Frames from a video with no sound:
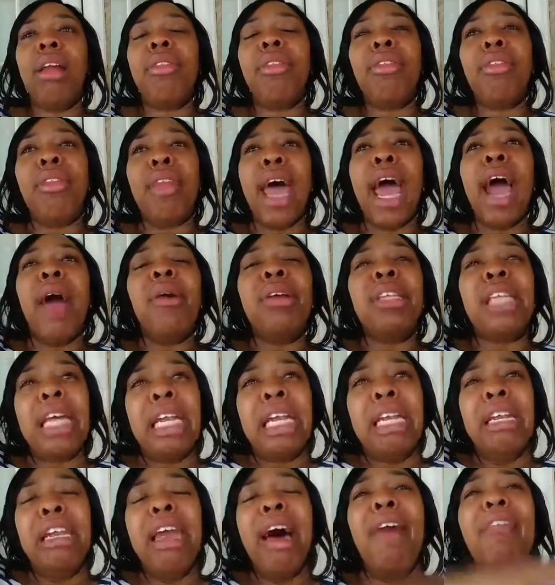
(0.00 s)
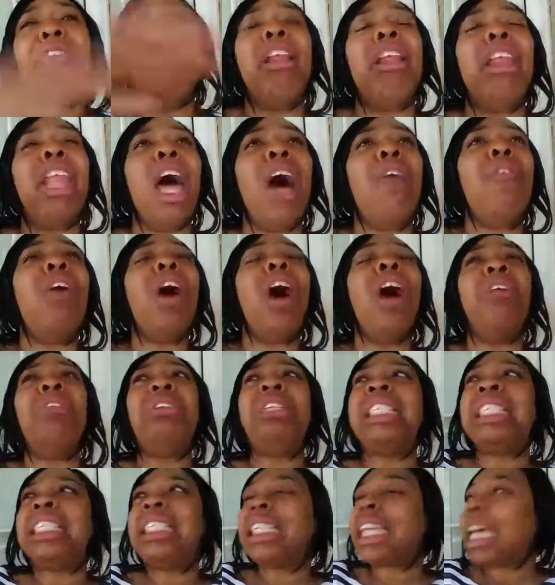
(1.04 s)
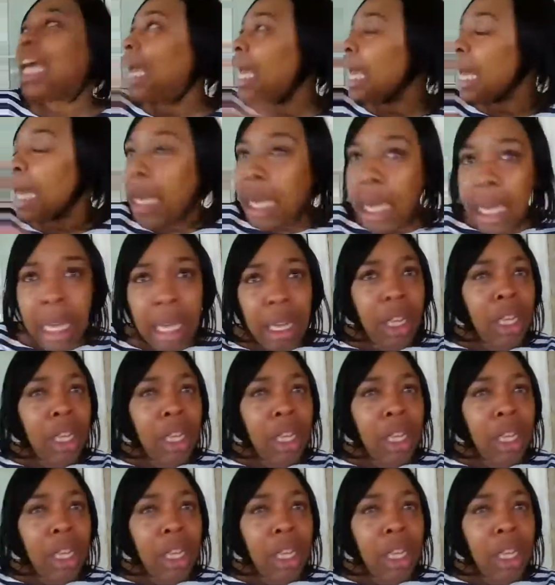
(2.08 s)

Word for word: There is another level of sin